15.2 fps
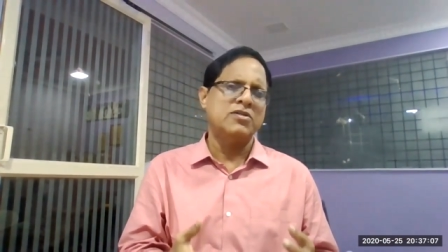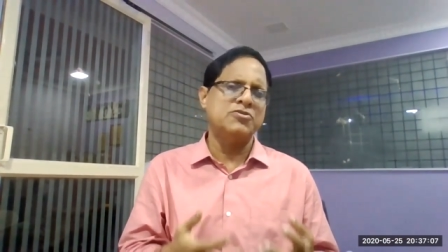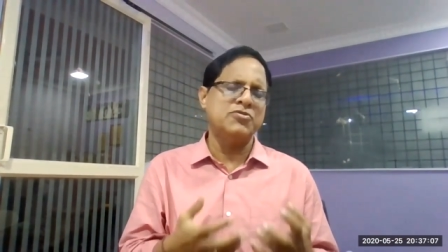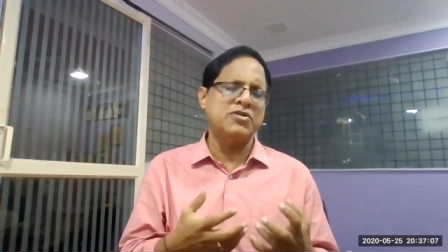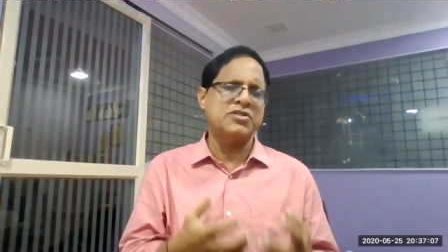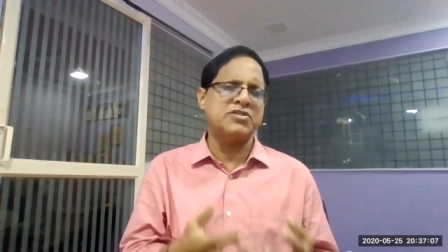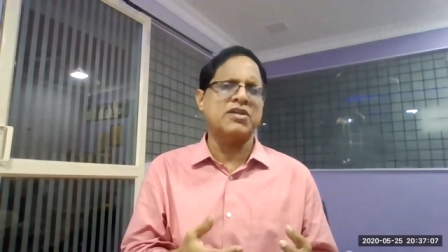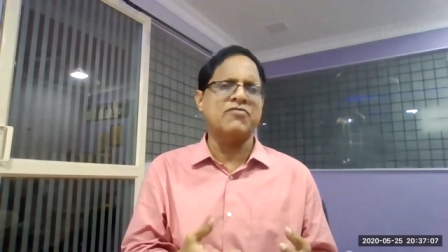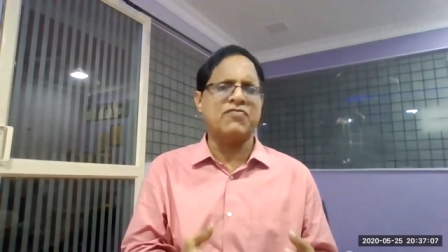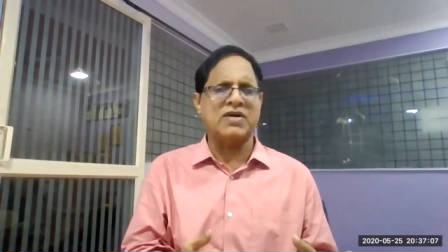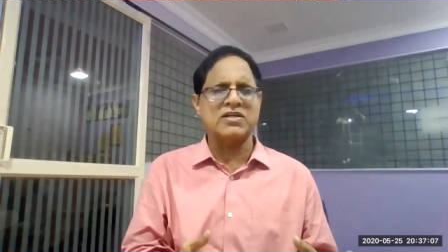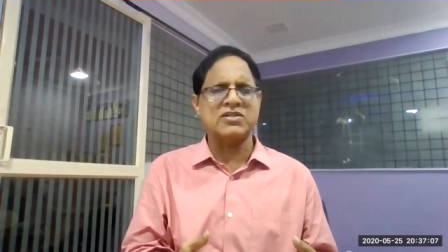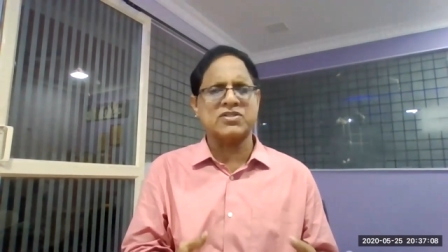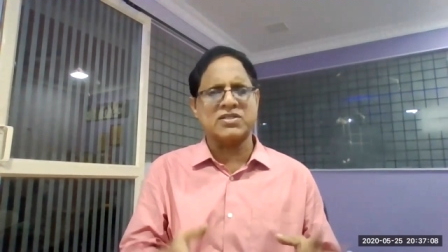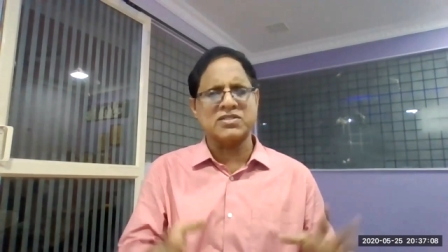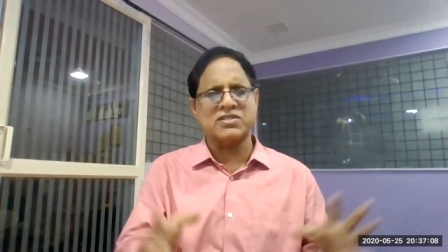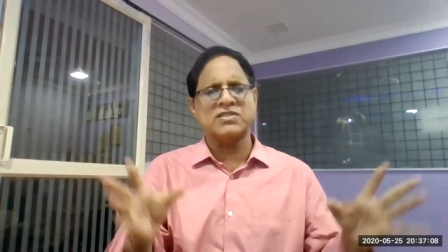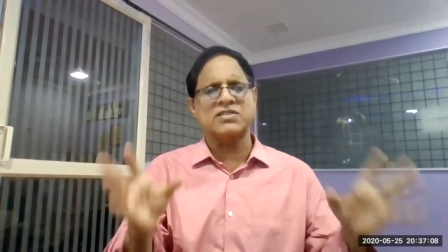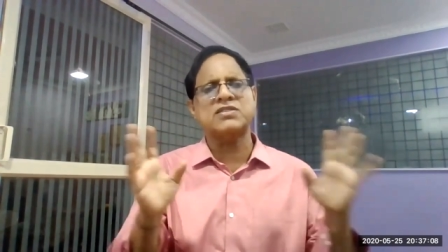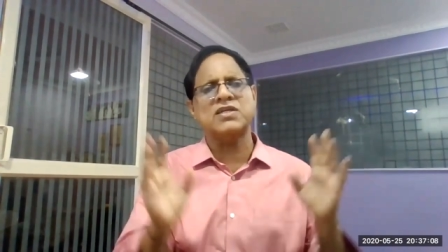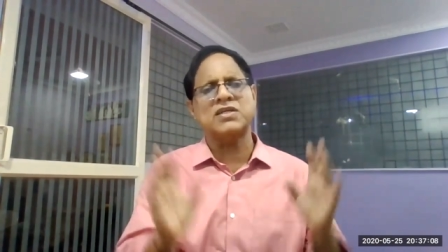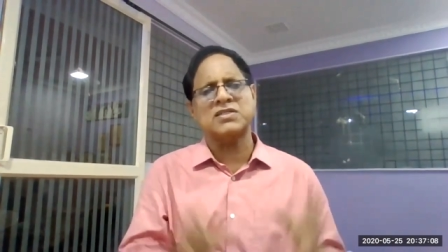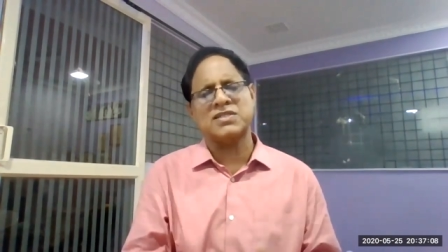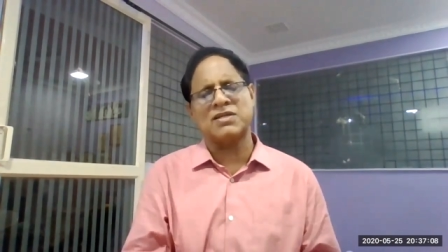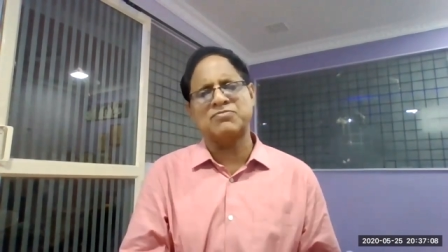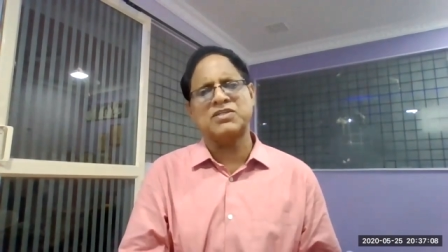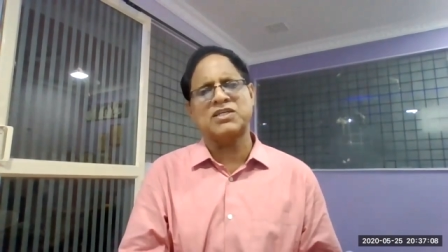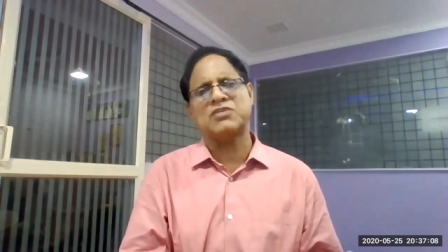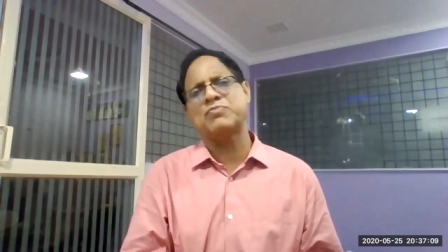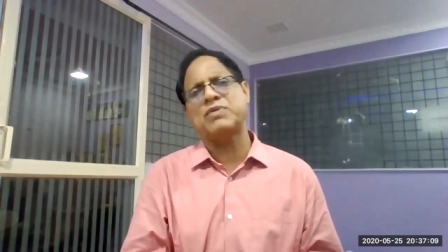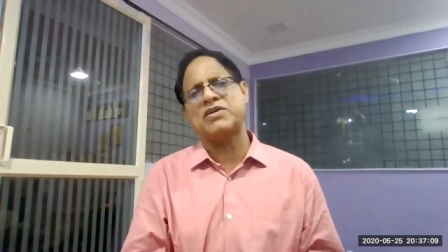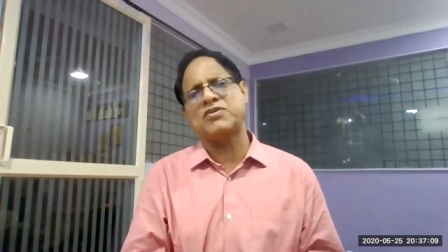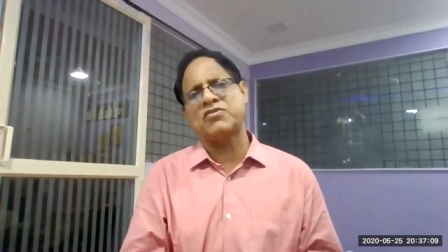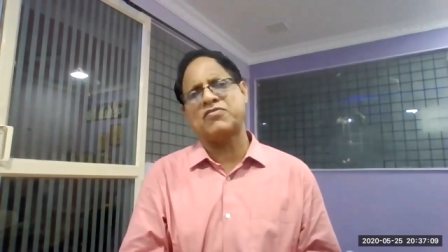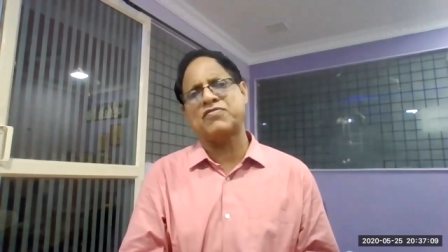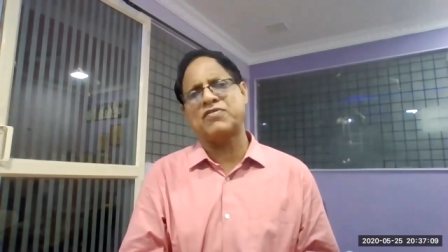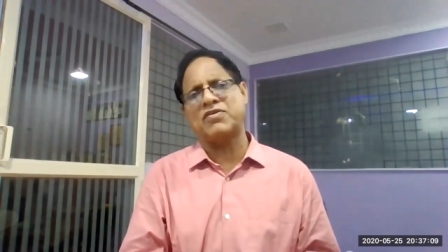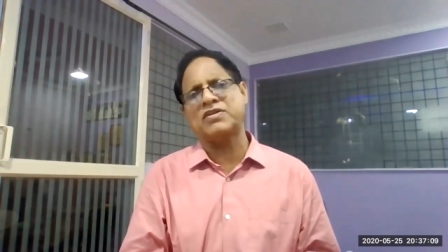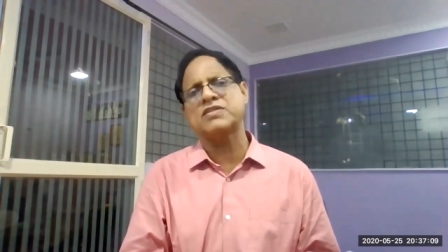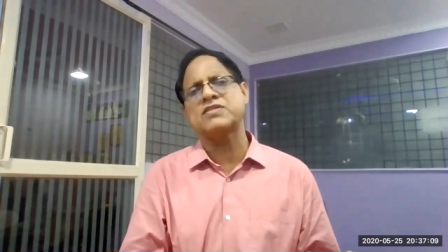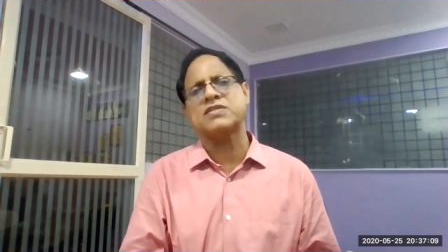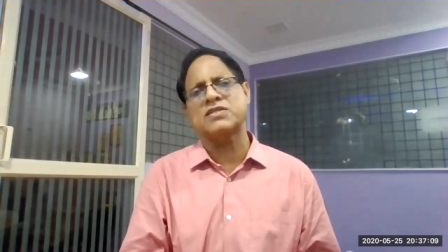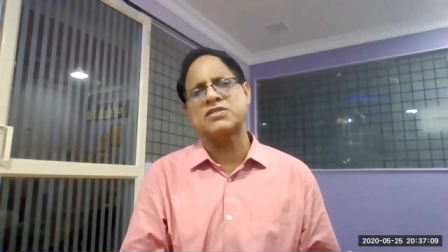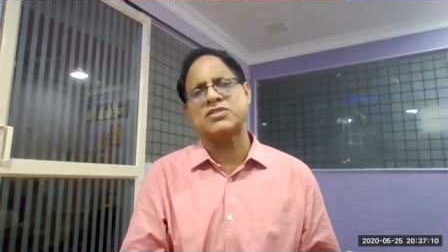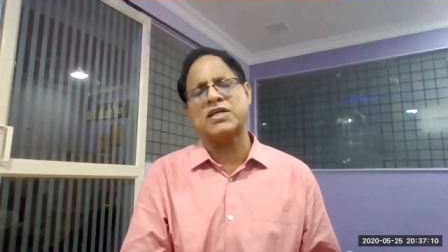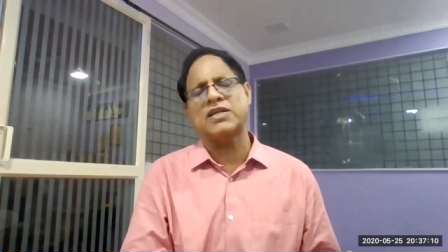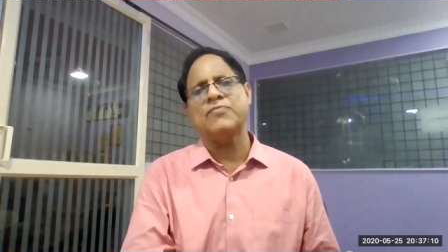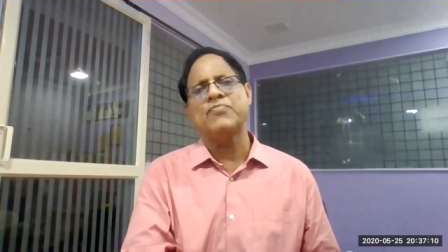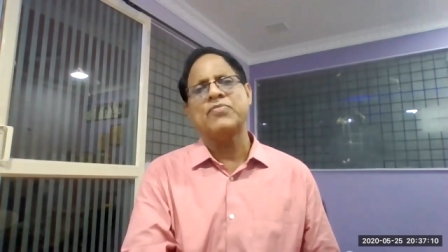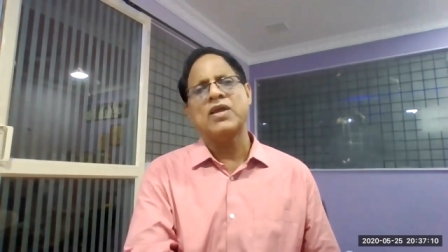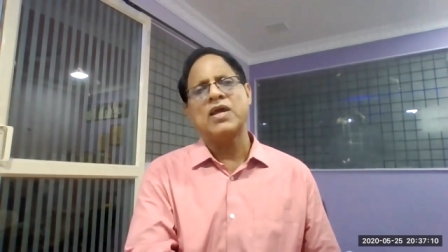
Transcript: judicial functions is the subject matter of our discussion.